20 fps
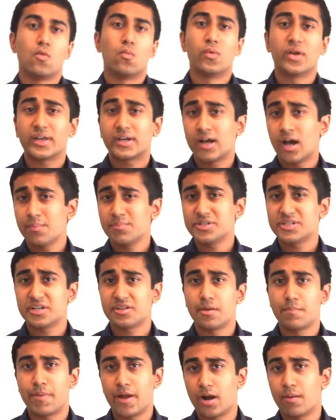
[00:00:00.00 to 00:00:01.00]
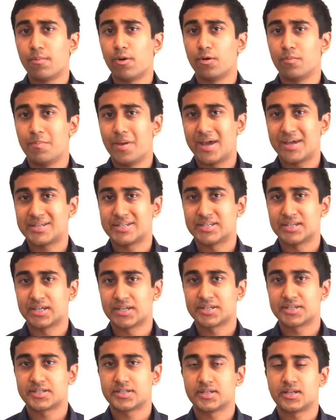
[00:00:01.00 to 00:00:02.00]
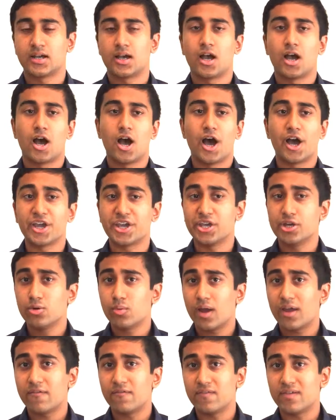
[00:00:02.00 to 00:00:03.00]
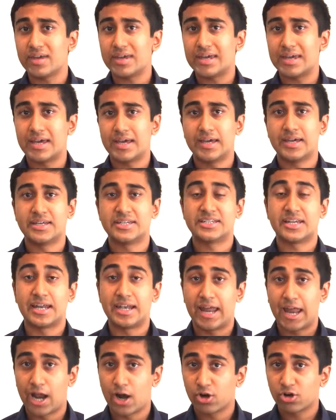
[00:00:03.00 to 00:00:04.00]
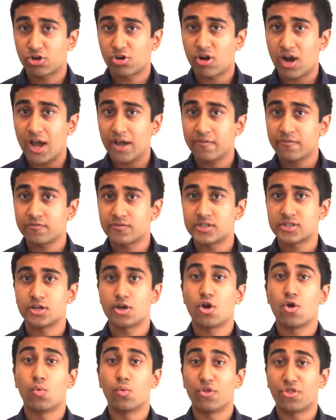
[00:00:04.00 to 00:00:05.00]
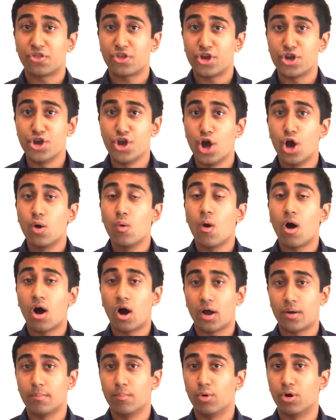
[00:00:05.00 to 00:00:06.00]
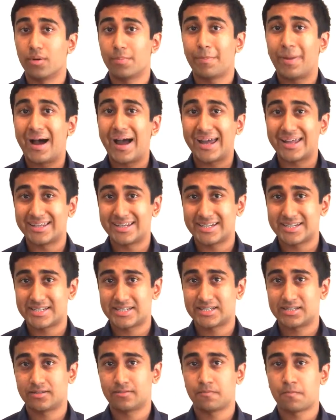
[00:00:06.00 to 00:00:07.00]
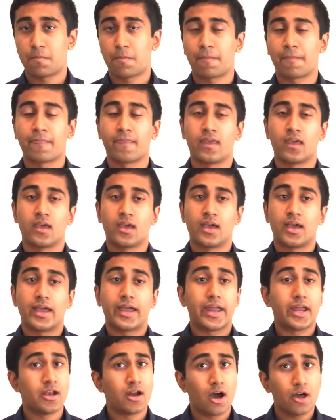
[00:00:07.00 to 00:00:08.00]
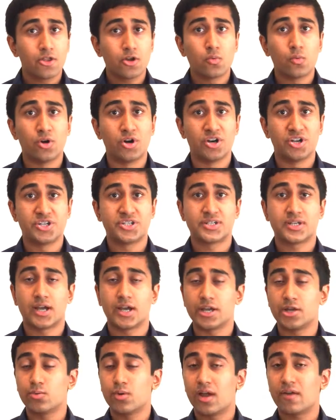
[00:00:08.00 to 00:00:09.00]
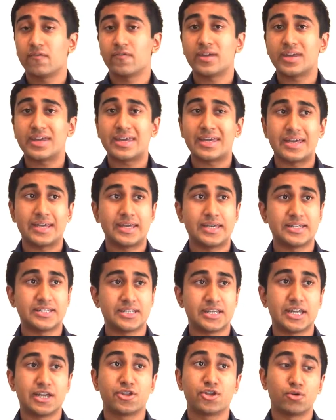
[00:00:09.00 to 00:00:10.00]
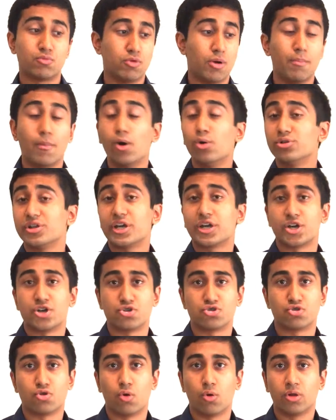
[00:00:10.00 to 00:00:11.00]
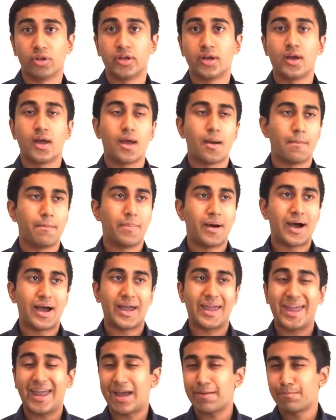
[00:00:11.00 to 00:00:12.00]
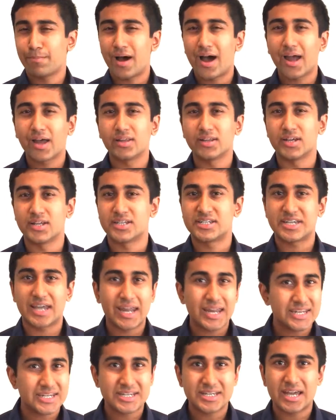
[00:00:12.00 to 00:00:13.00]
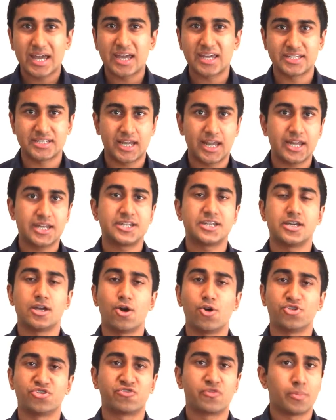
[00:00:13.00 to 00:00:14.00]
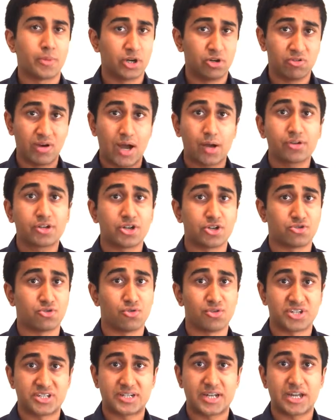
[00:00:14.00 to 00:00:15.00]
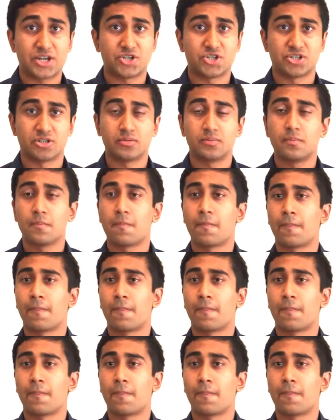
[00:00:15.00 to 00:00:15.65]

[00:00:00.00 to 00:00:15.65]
When it comes to the bare-bone basics, a UAV is an aircraft with no onboard pilot. In other words, a UAV is either remotely controlled by pilots, ATAs, ATOs from a ground control station.